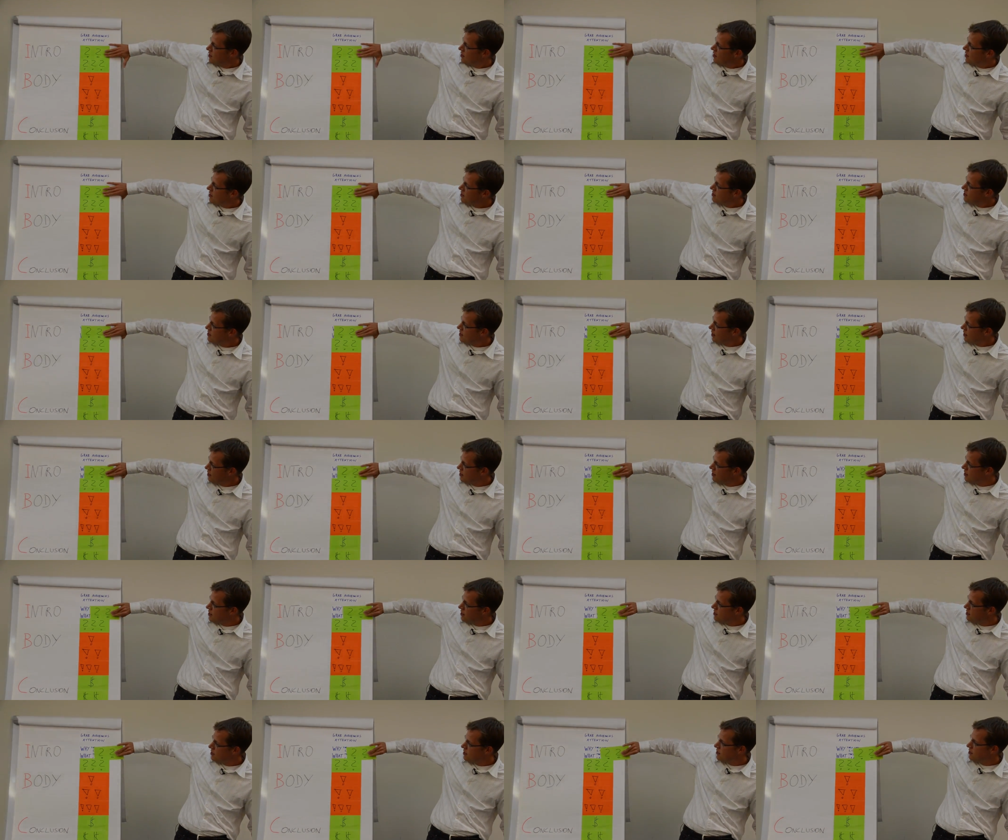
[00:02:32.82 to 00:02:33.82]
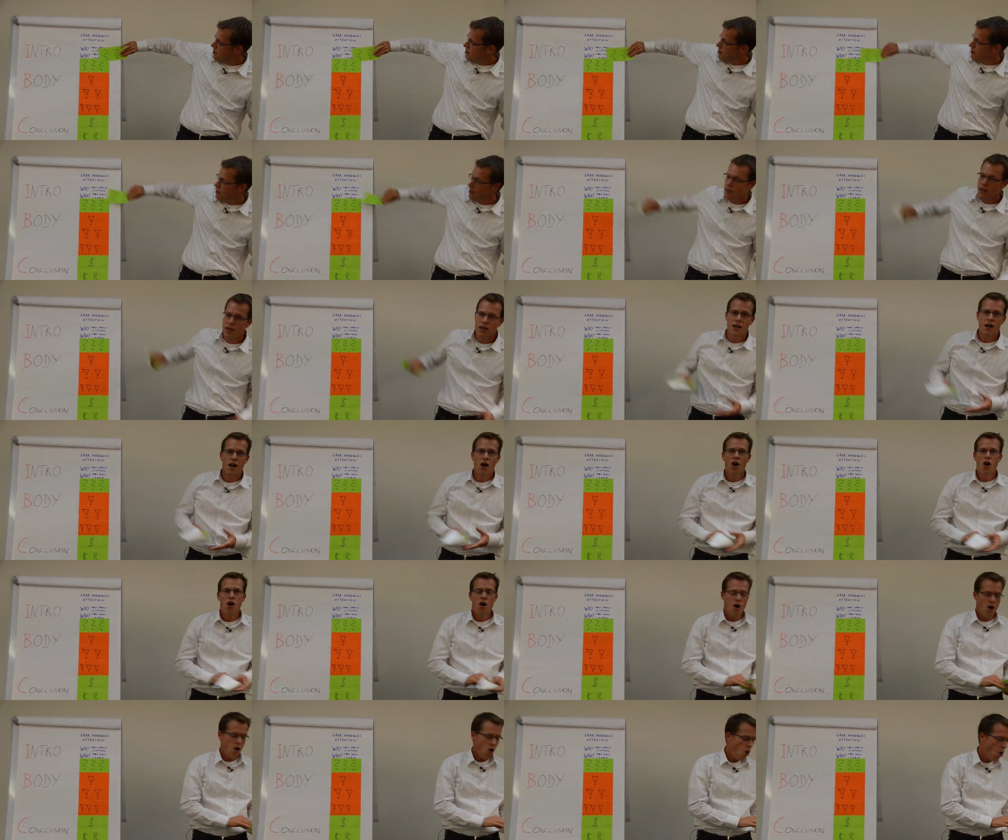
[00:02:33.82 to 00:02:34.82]
And the second is,
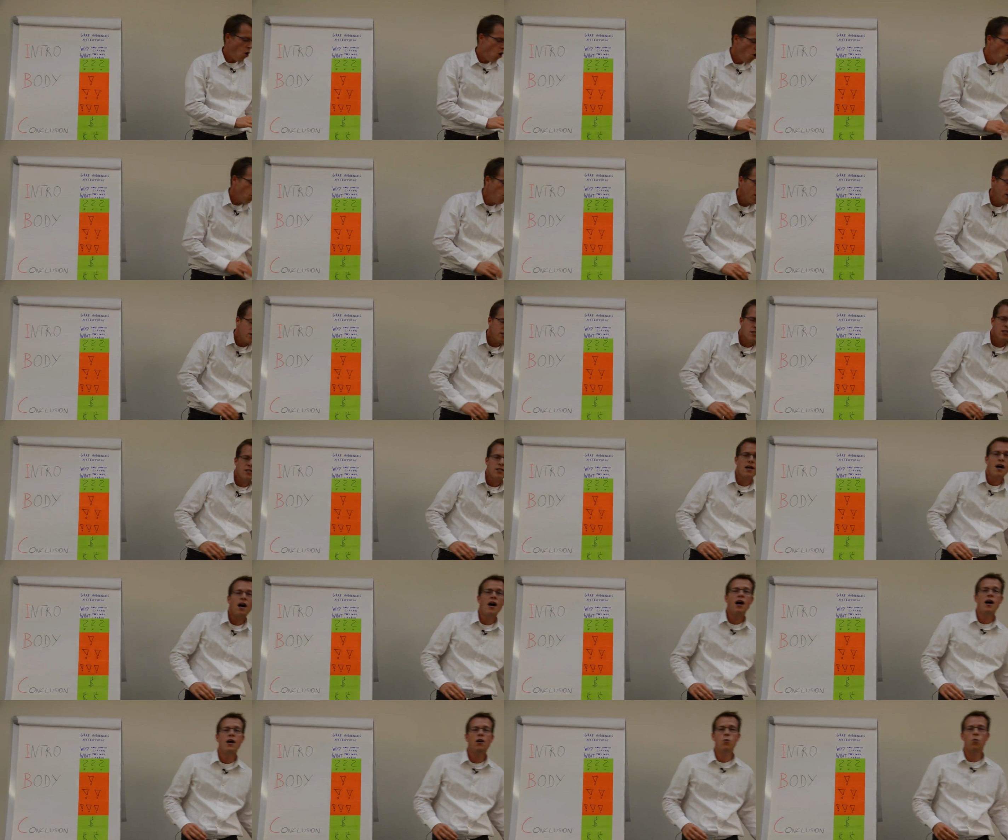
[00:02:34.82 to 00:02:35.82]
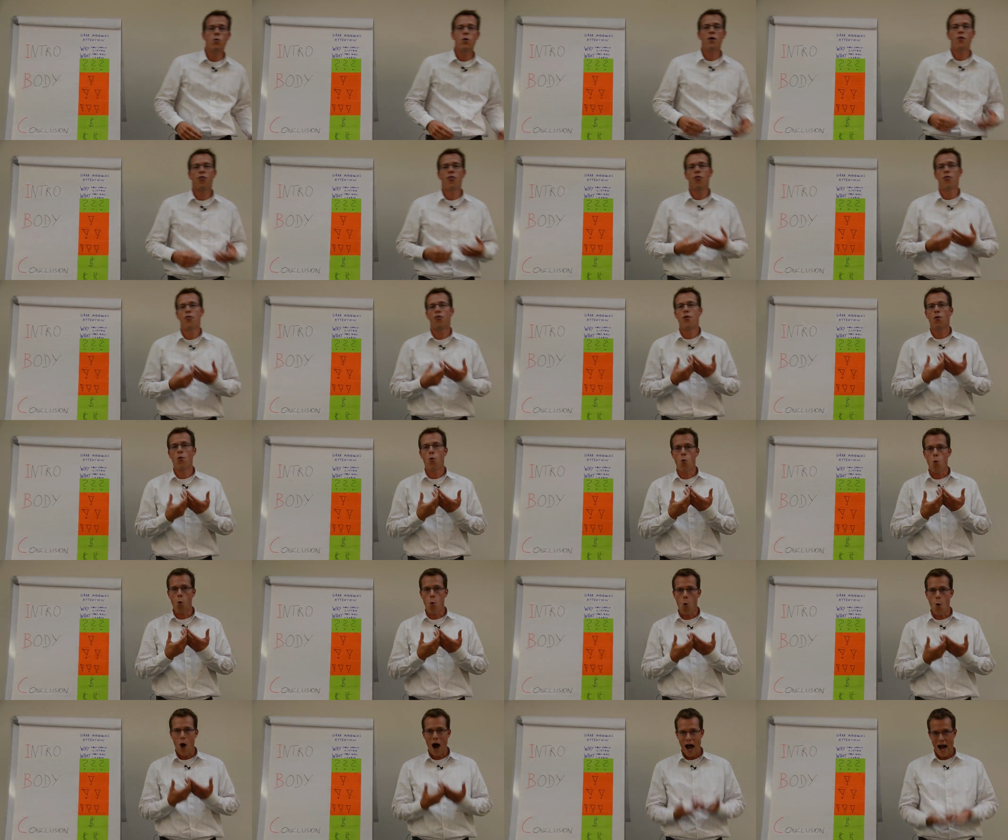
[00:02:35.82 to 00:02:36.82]
always start with the
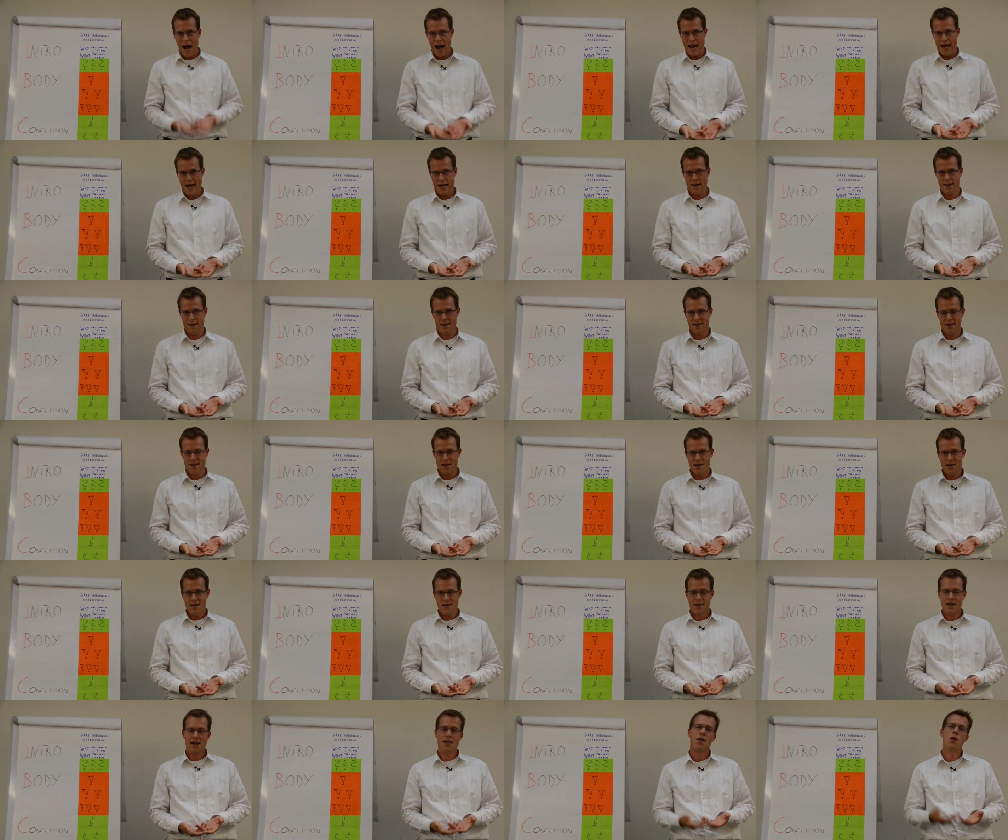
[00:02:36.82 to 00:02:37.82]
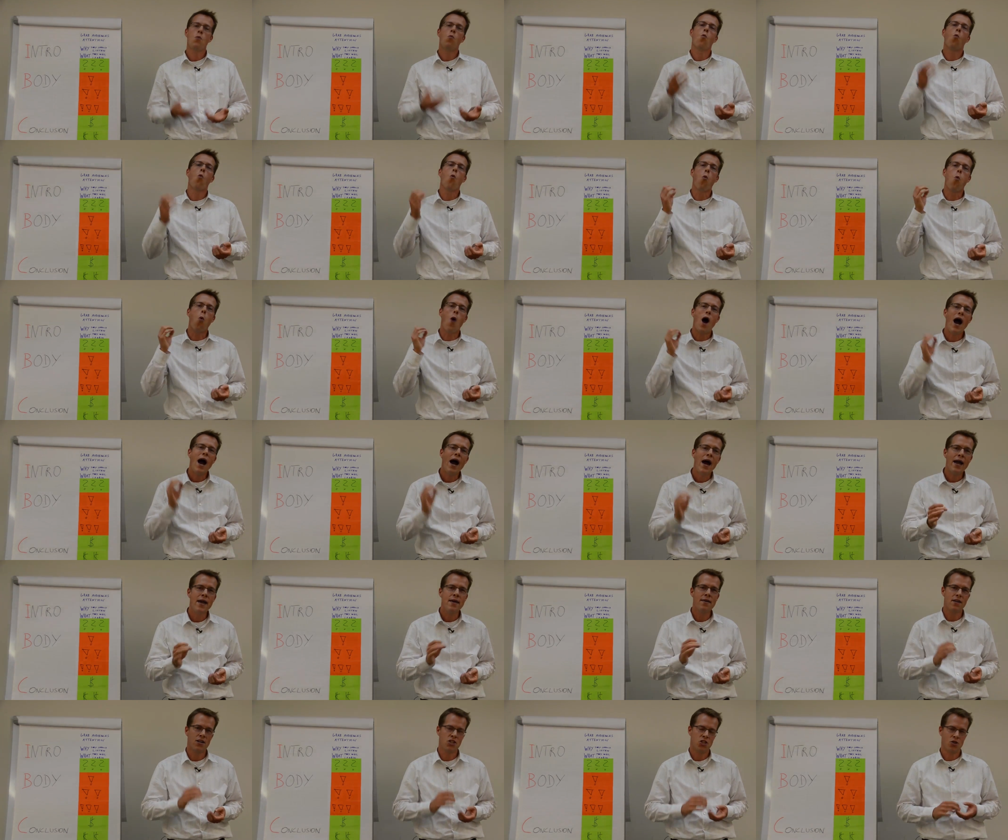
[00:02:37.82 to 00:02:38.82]
why. Tell them
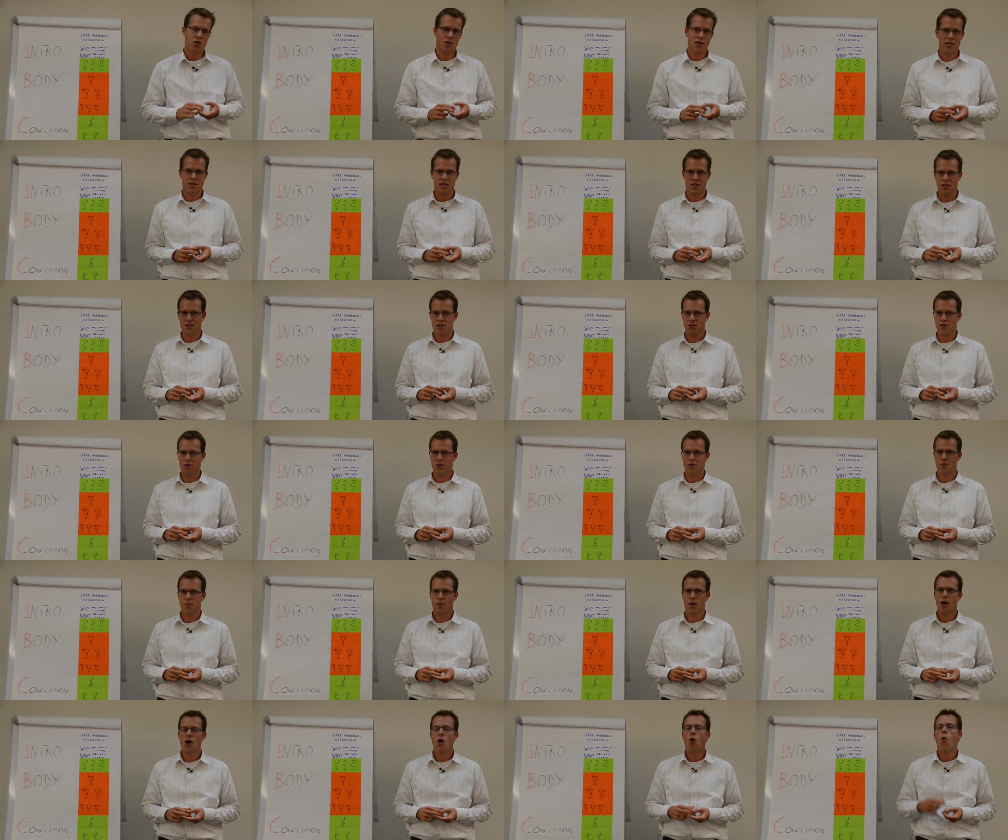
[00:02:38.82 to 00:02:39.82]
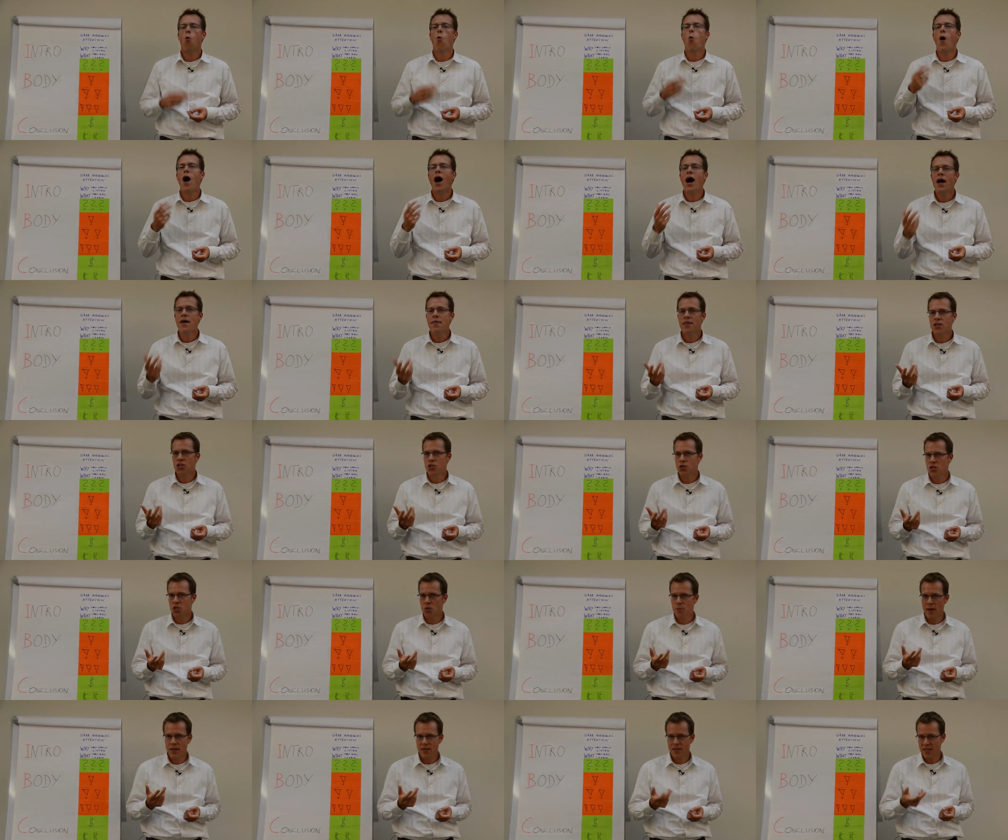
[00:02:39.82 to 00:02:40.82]
why they should listen to you, why they should
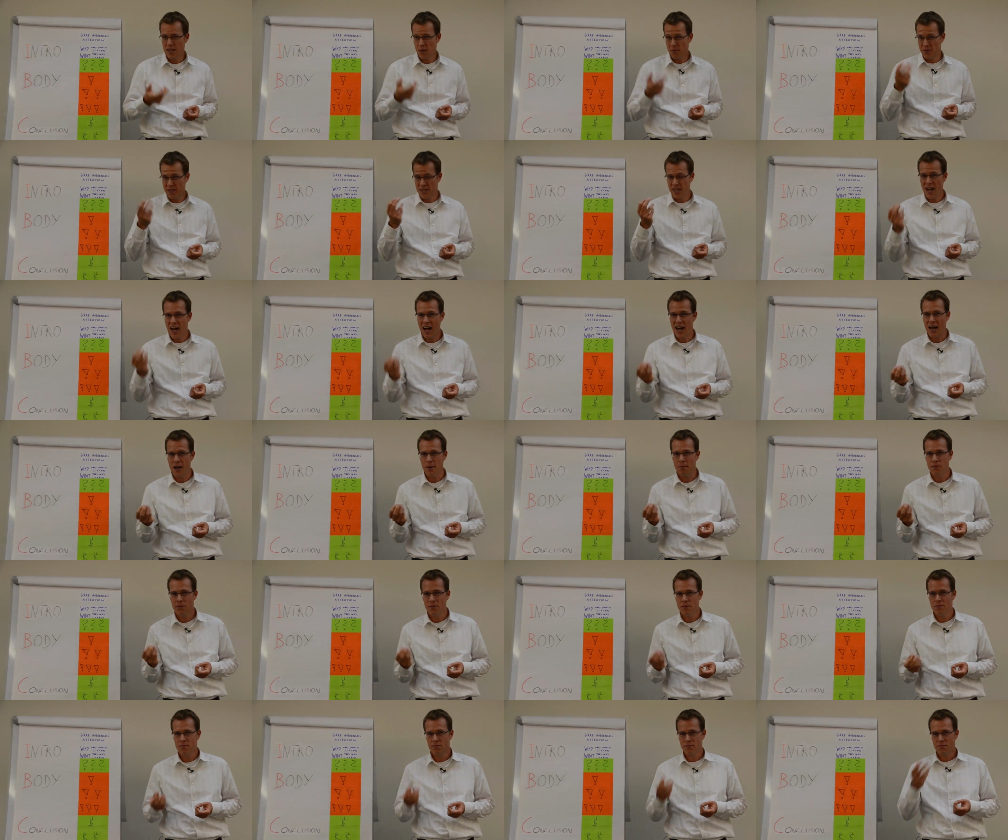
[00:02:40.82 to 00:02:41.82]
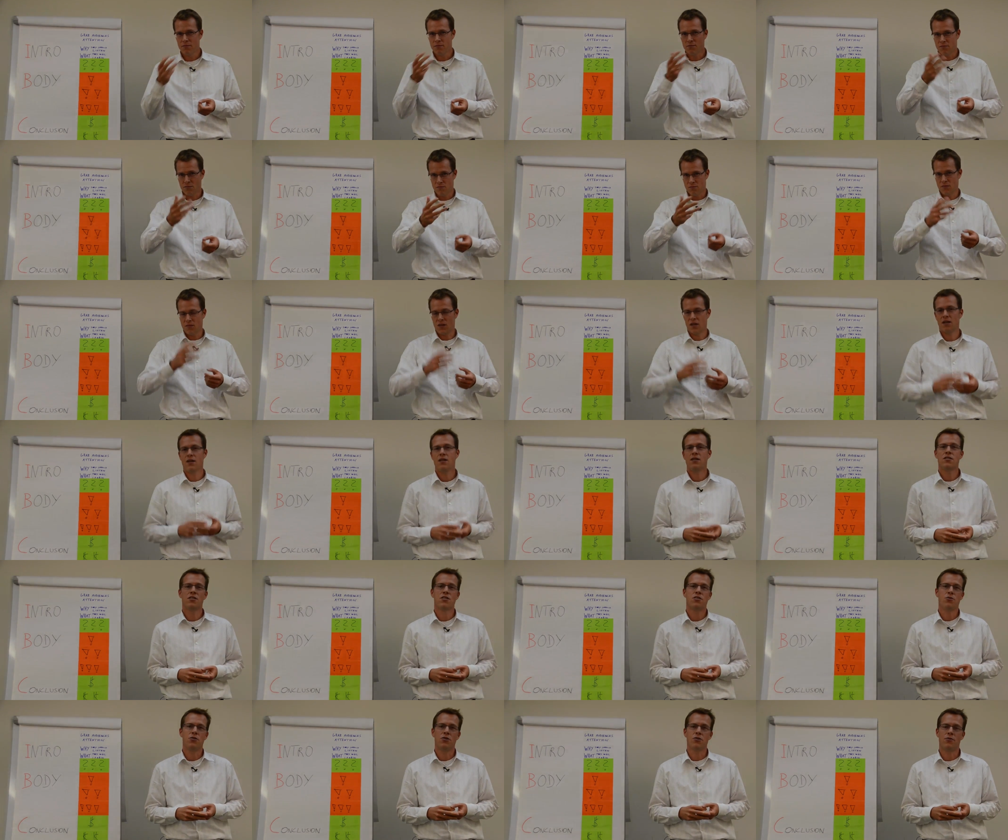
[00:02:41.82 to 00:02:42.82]
spend some time and listen
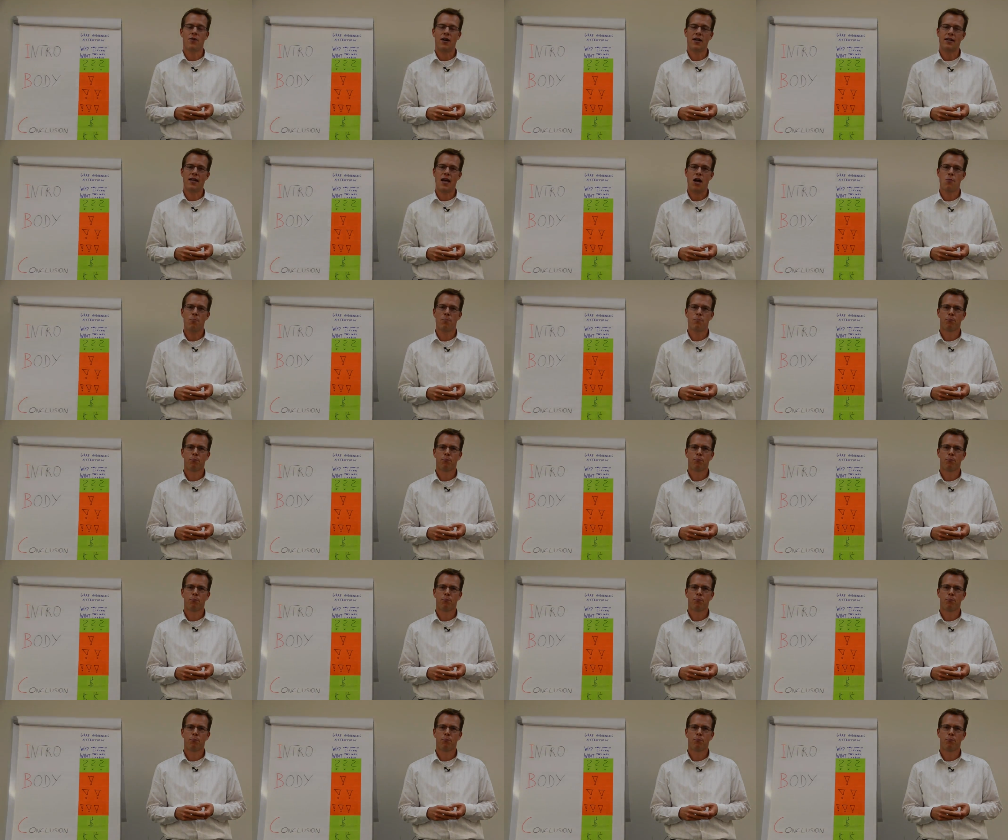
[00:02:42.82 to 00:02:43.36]
to you right now.